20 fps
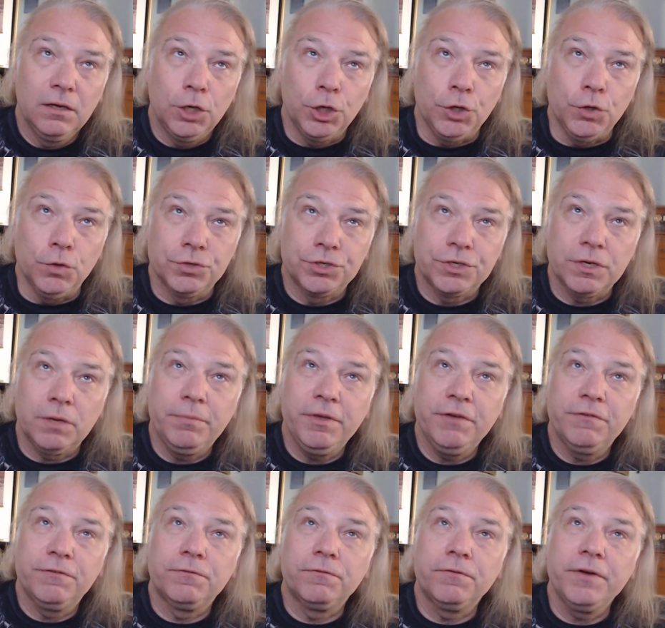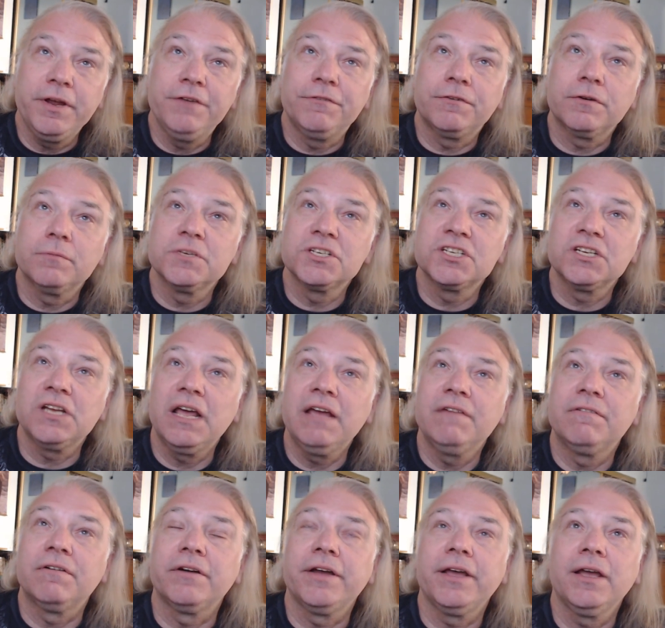You shall be free from
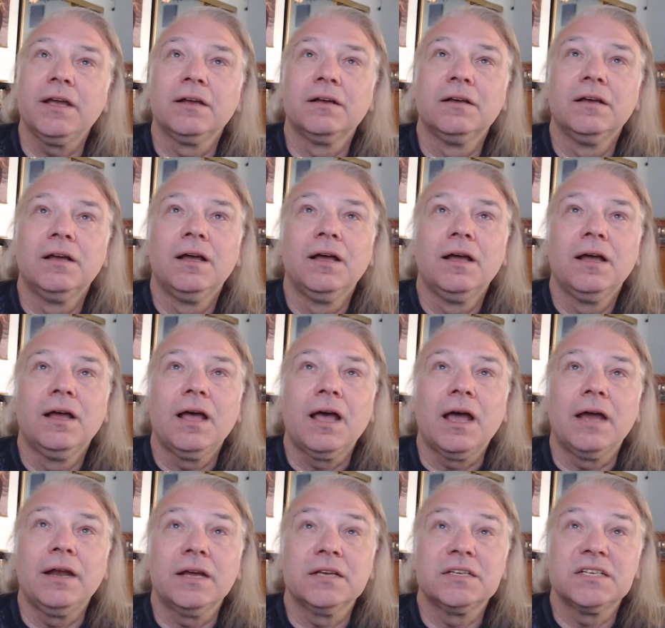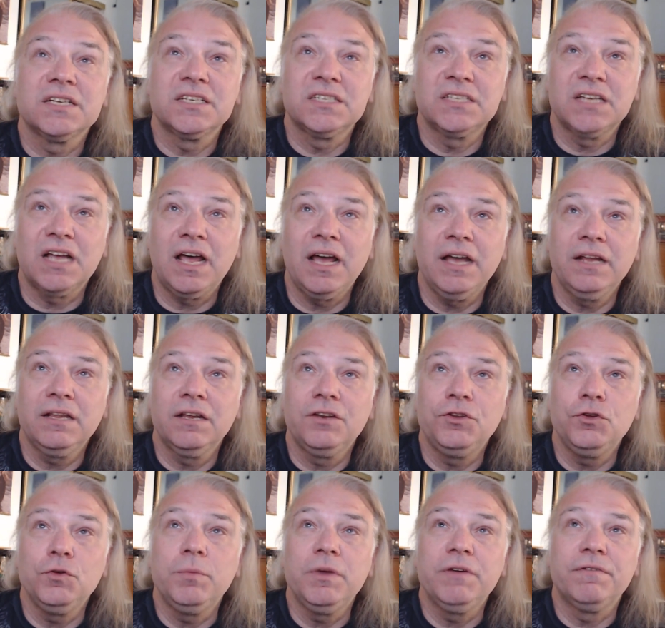slavery, and as a sign that
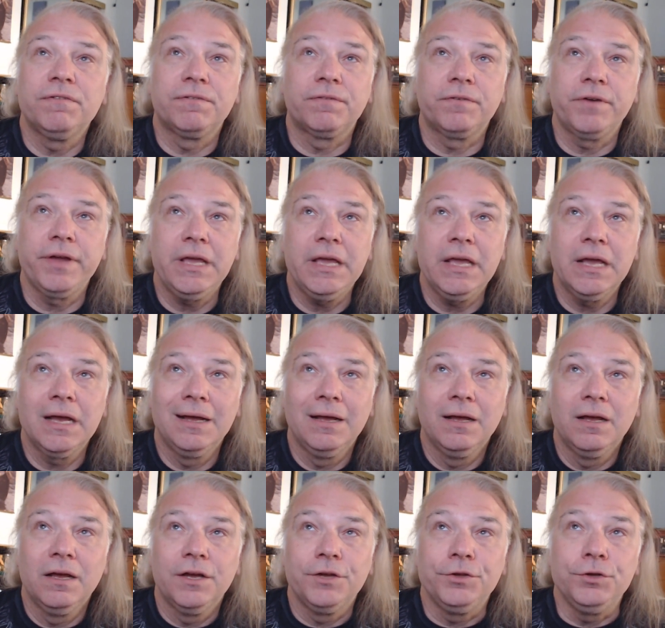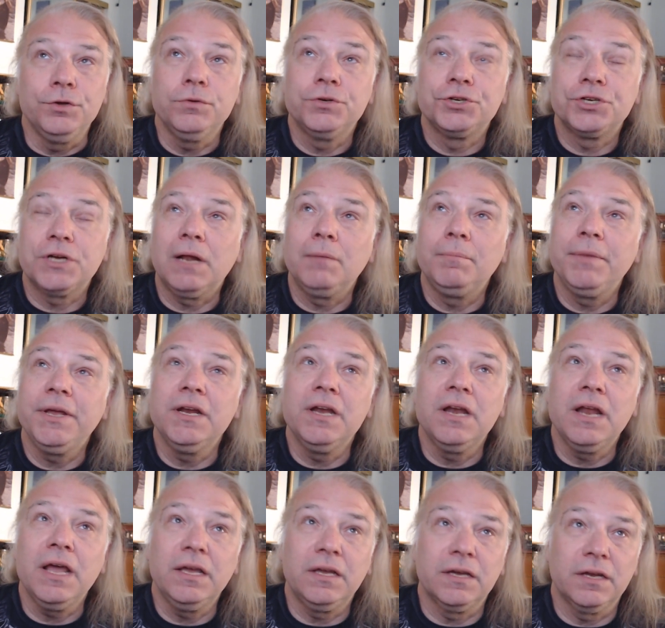you be free, you shall be
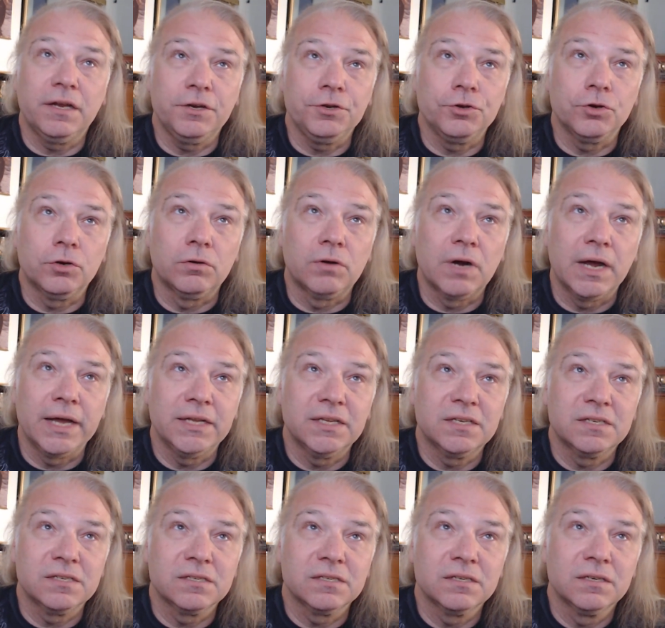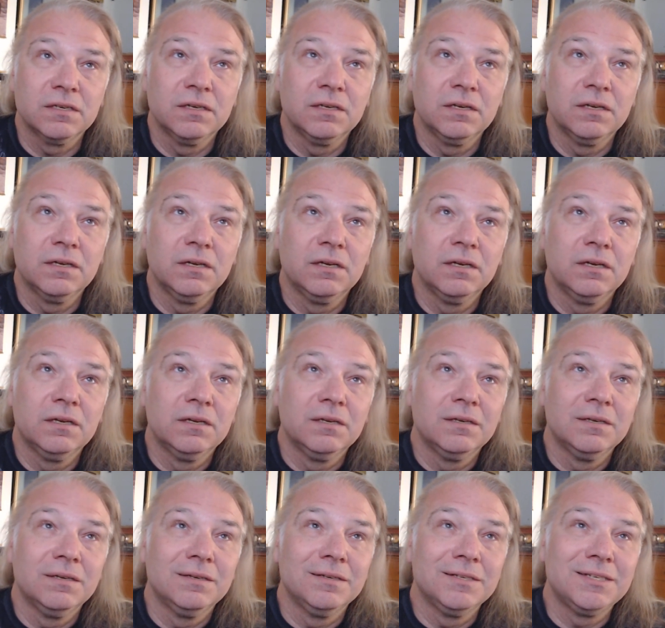naked in your rites.
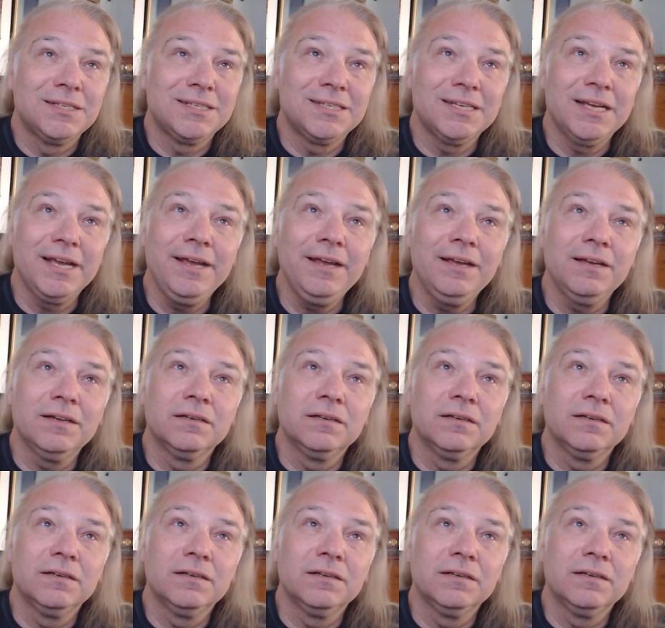Sing,